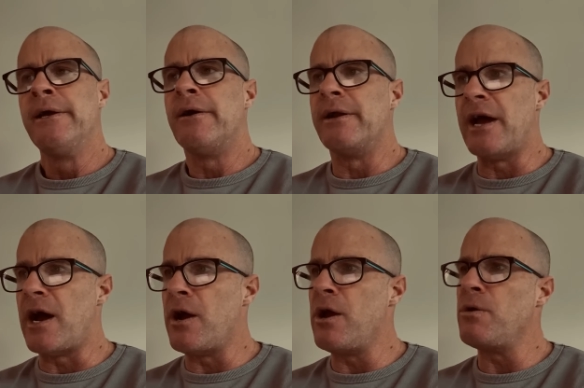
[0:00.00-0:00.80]
I
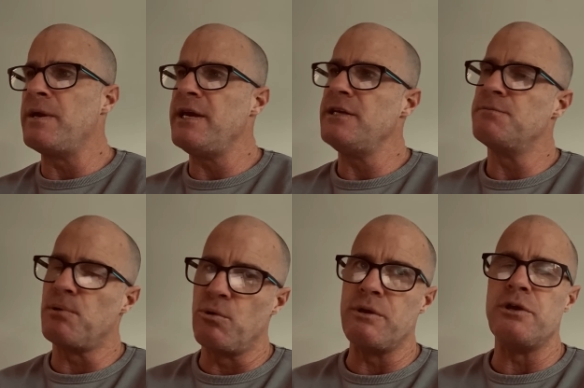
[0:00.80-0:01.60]
know his
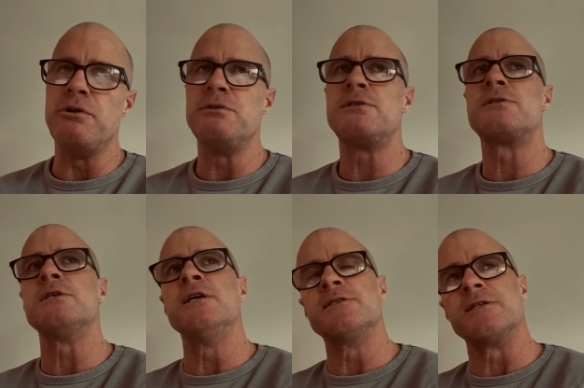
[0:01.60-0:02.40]
ball use
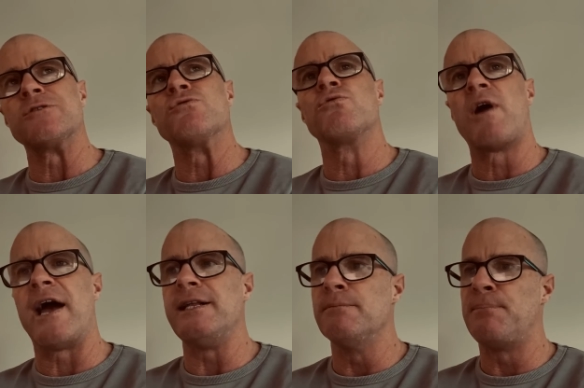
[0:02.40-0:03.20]
isn't
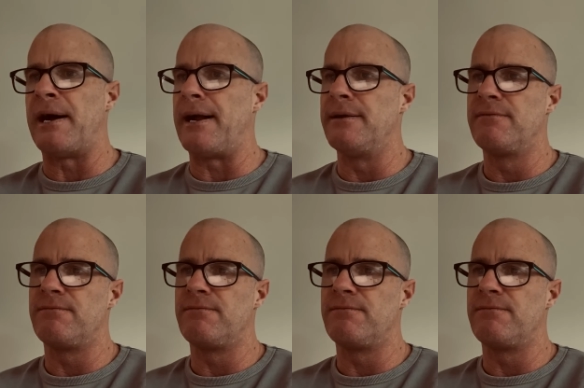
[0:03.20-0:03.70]
great, but